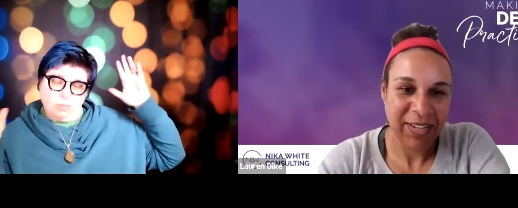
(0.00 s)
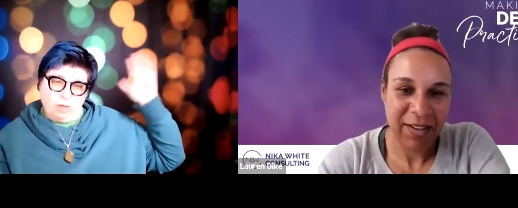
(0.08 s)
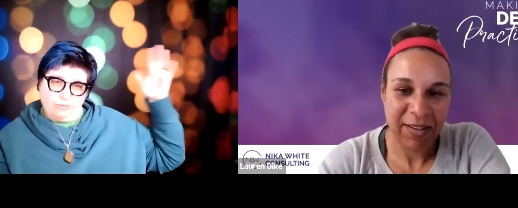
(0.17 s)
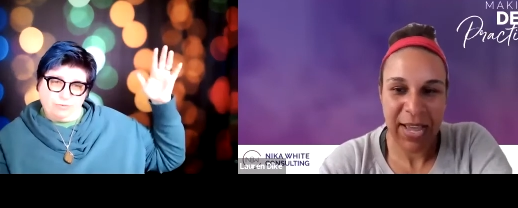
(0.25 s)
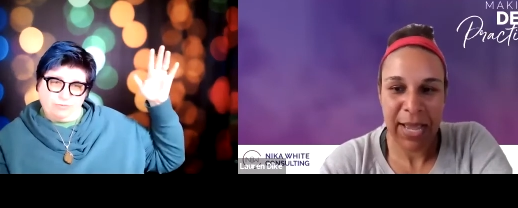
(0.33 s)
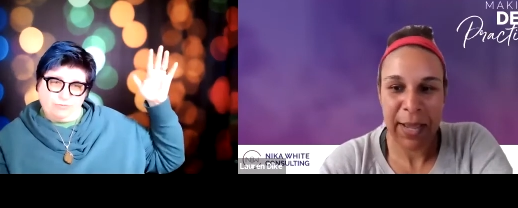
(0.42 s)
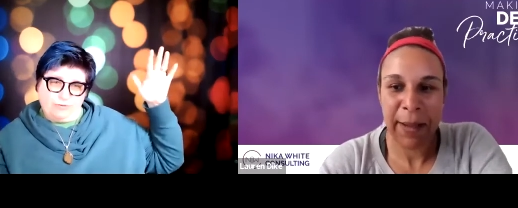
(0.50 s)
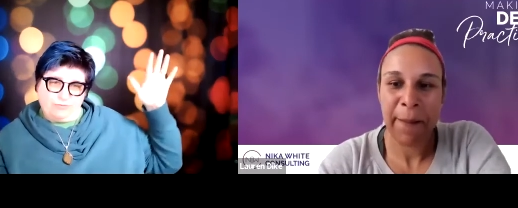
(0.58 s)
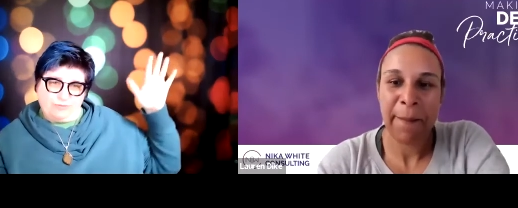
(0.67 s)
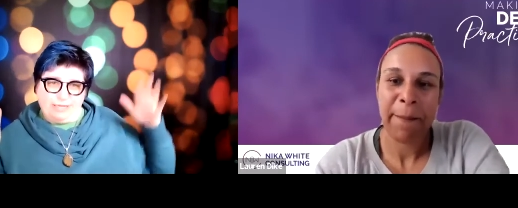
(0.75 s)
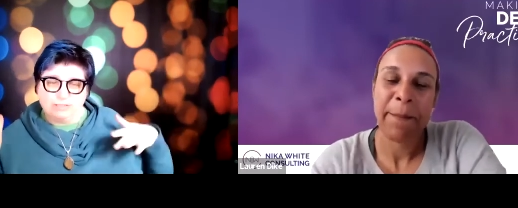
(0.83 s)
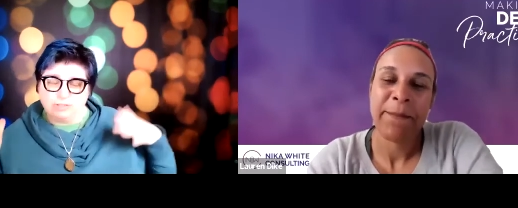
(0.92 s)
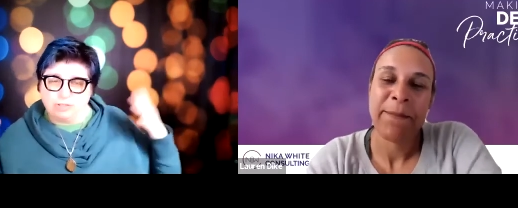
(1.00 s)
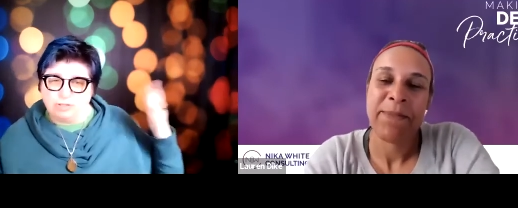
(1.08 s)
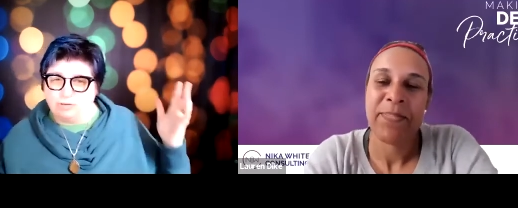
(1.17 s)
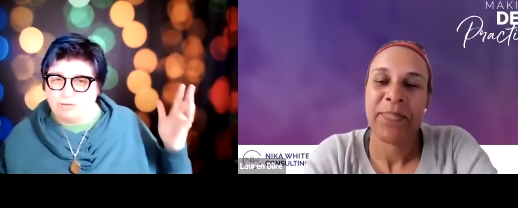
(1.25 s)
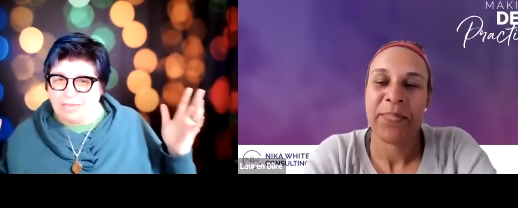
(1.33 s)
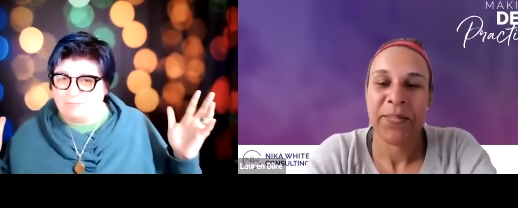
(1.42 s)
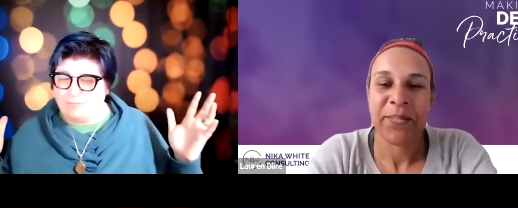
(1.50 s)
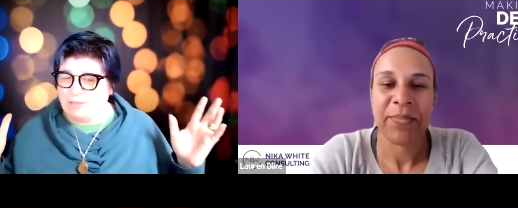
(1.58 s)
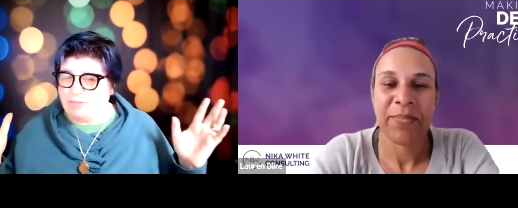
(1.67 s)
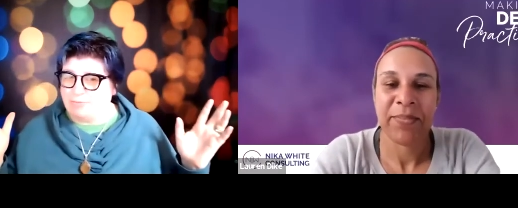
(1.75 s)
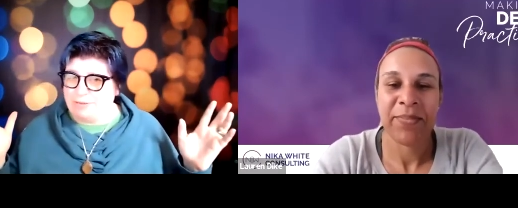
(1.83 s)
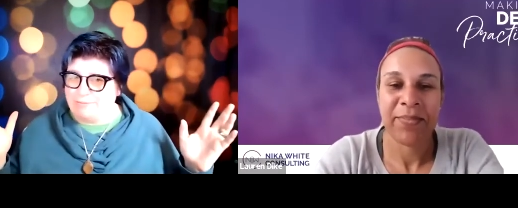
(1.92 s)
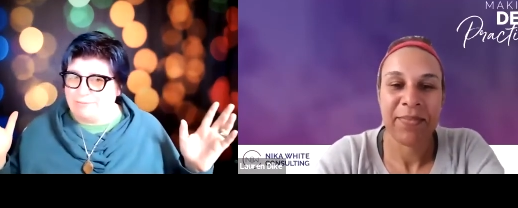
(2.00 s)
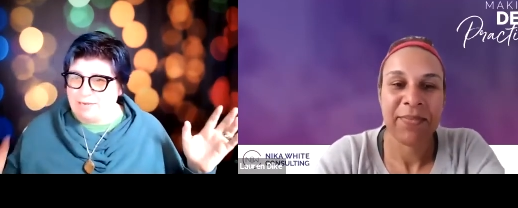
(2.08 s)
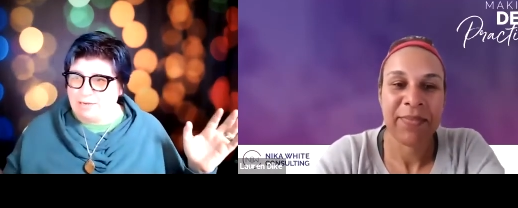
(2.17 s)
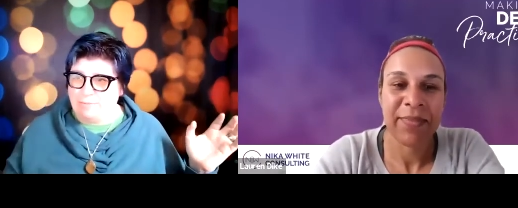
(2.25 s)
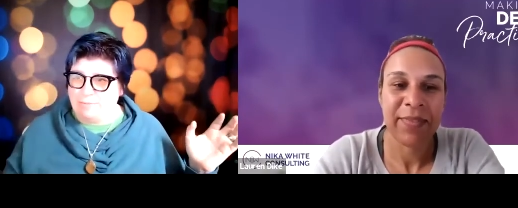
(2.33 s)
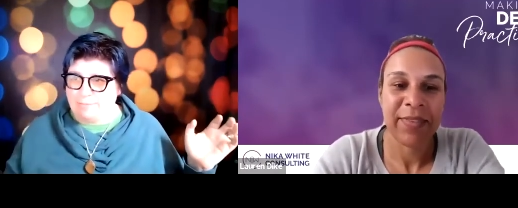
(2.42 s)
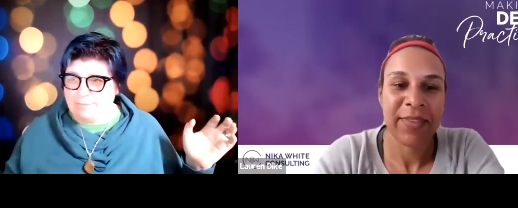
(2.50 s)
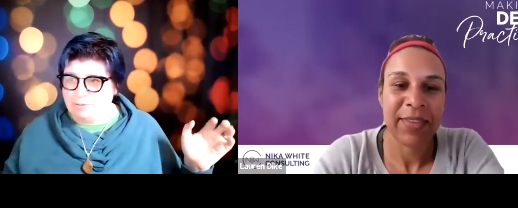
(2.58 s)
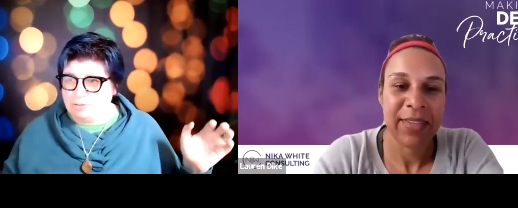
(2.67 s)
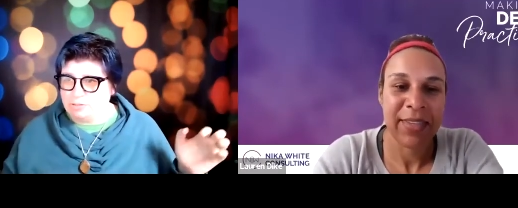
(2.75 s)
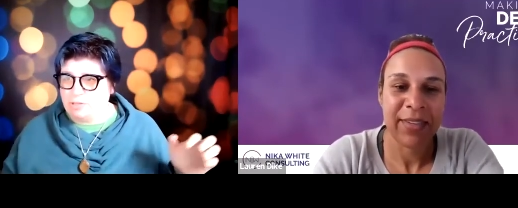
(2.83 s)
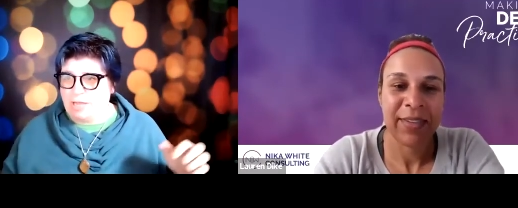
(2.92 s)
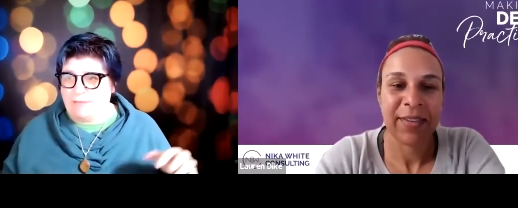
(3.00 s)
Speaker 1: one okay. through 50. So you gave me three random numbers,